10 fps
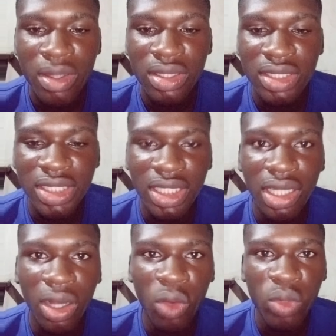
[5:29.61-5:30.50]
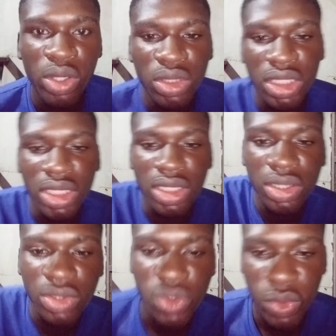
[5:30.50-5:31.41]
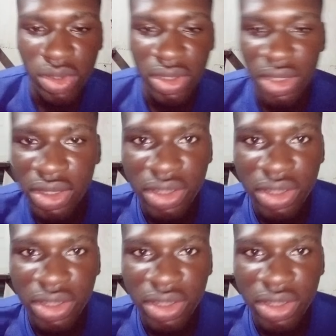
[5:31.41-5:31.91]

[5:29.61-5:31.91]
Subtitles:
see how well your channel does with